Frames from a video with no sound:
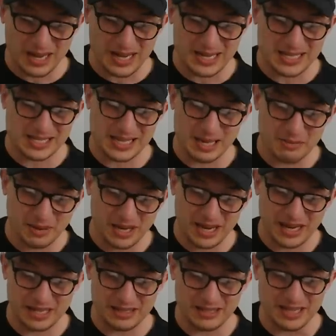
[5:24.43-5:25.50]
Sam
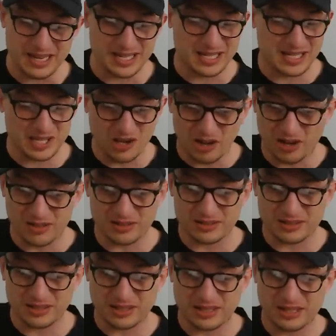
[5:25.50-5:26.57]
Kane is not
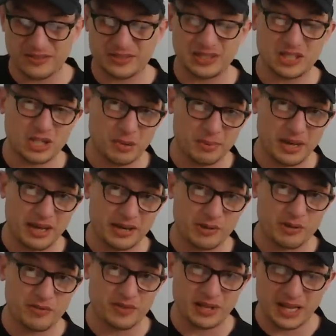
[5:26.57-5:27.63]
kind of in the top category
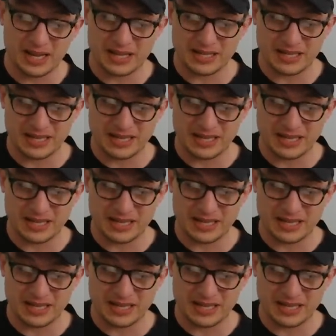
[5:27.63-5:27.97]
for that.